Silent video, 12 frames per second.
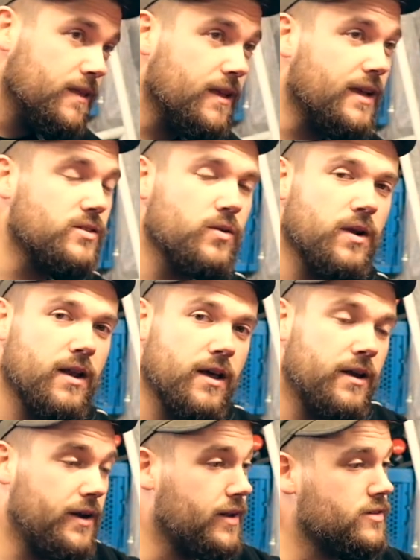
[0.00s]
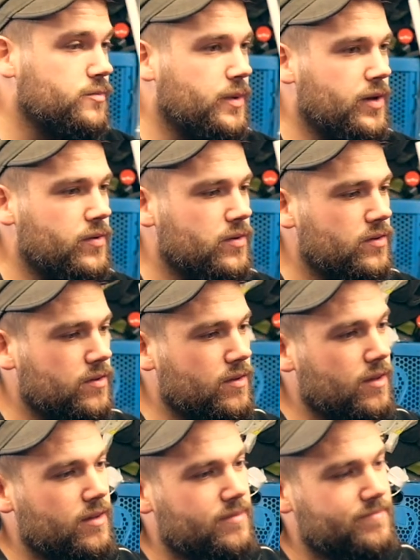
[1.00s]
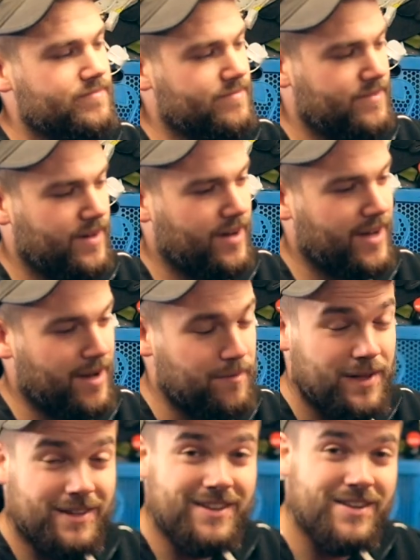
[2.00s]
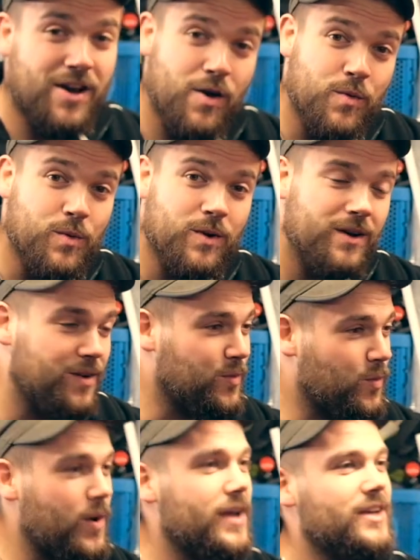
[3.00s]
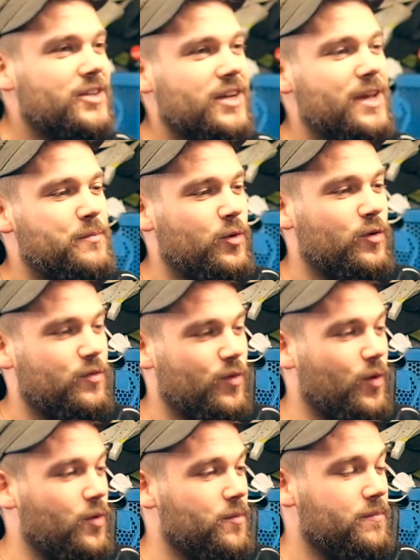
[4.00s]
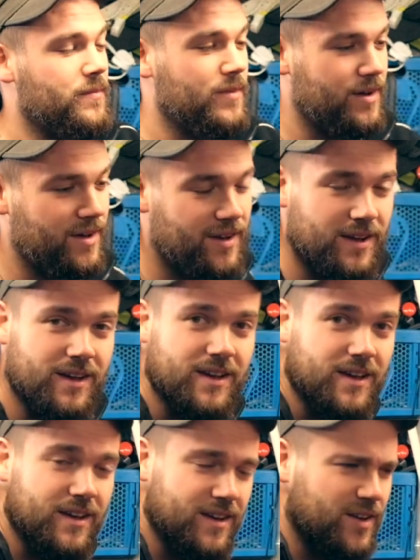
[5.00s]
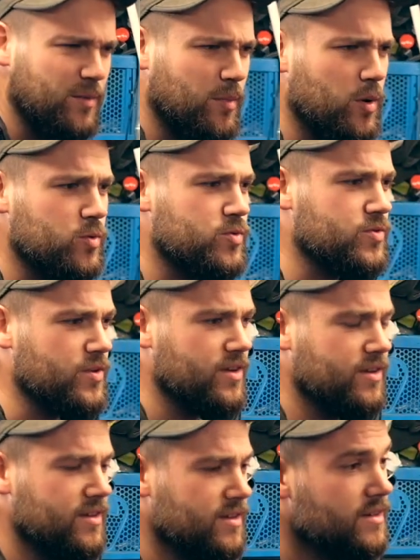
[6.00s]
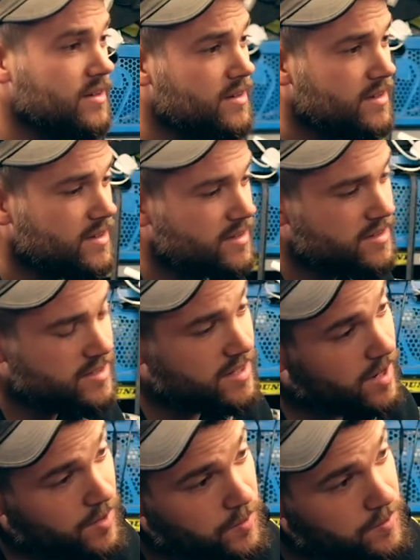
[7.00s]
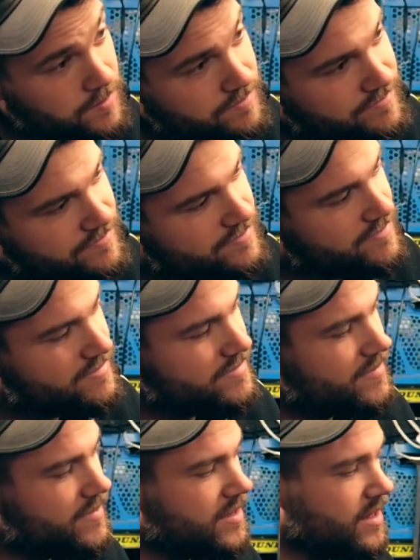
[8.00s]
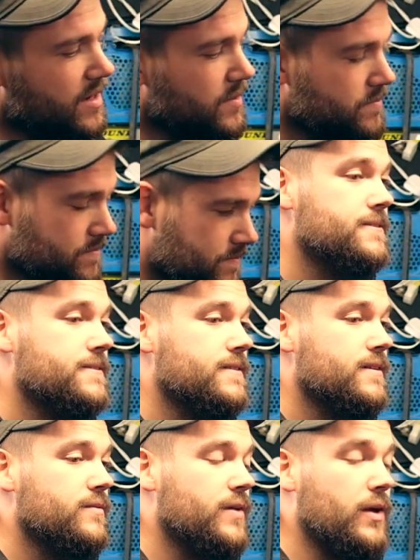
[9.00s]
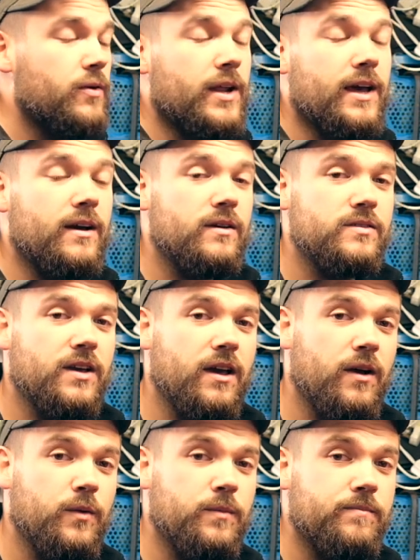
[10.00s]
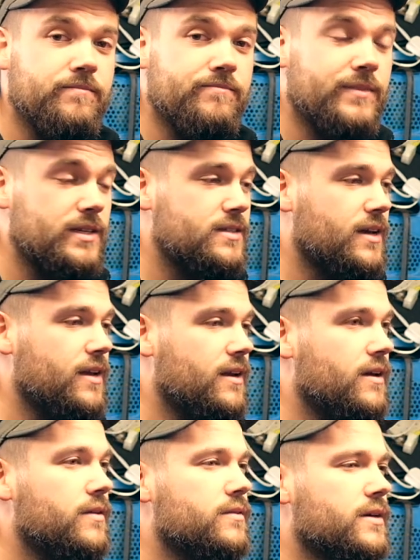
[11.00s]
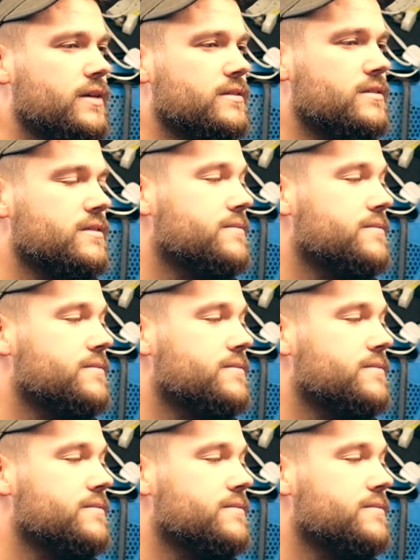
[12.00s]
it's all a learning experience, isn't it? I am in no way, shape or form an upholsterer, so, you know, figuring it out as I go. That's how you learn things.